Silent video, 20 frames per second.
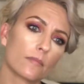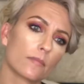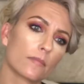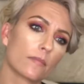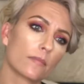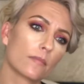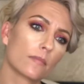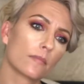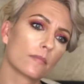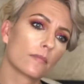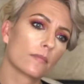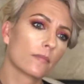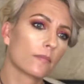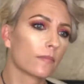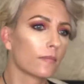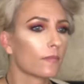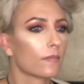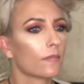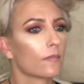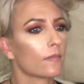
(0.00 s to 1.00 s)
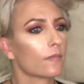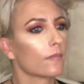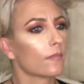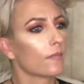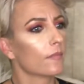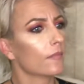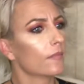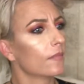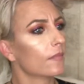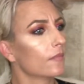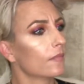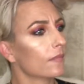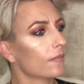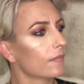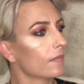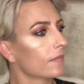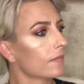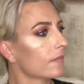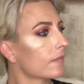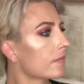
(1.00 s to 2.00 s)
I'm sorry,
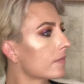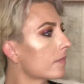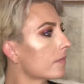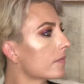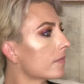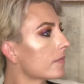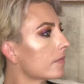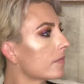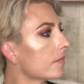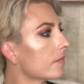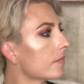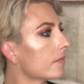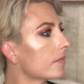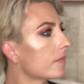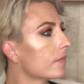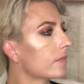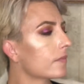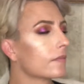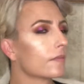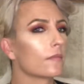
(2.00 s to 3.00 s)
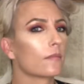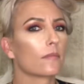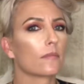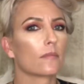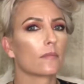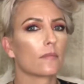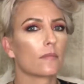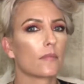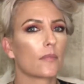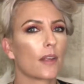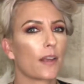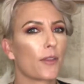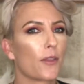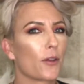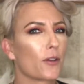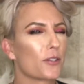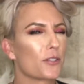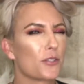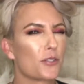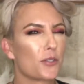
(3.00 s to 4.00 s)
I'm late.
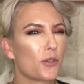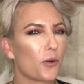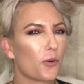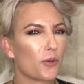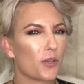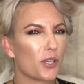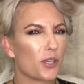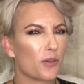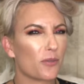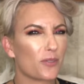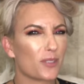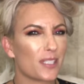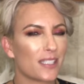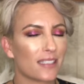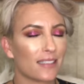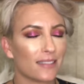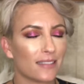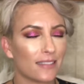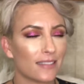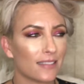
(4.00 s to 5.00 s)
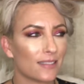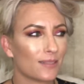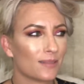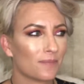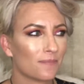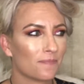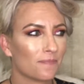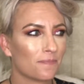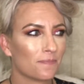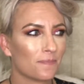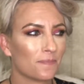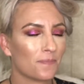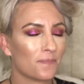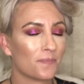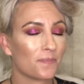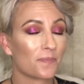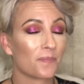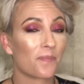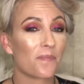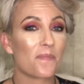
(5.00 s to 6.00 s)
you are so cute.
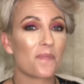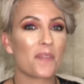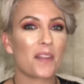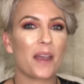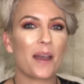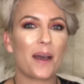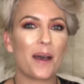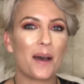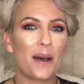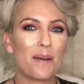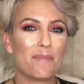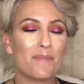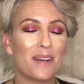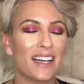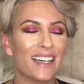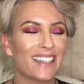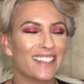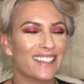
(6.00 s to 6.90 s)
Um,